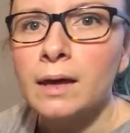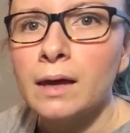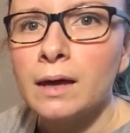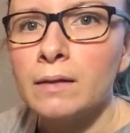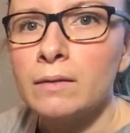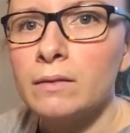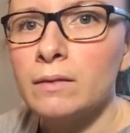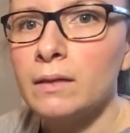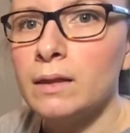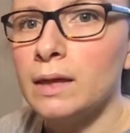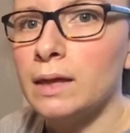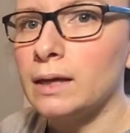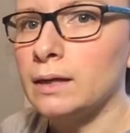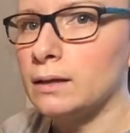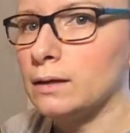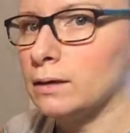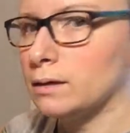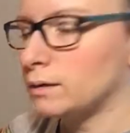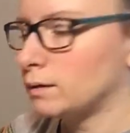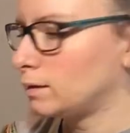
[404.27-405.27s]
And
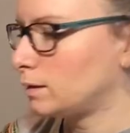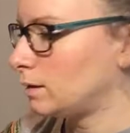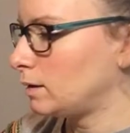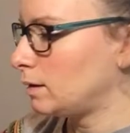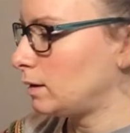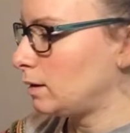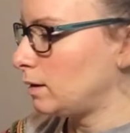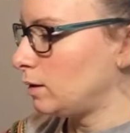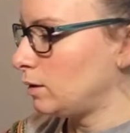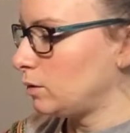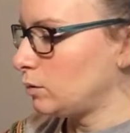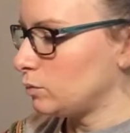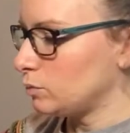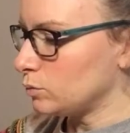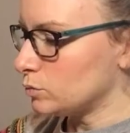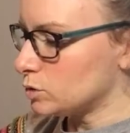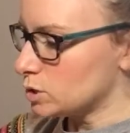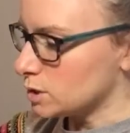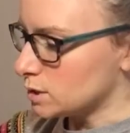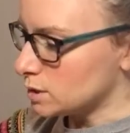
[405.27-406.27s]
then
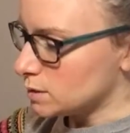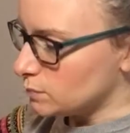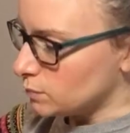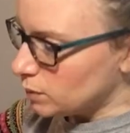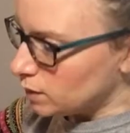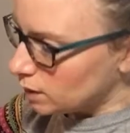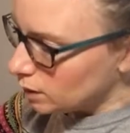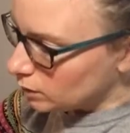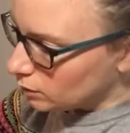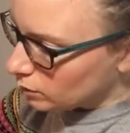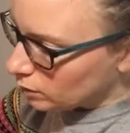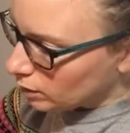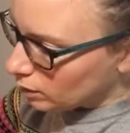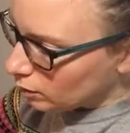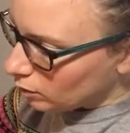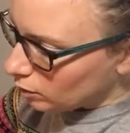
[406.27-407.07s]
just peel that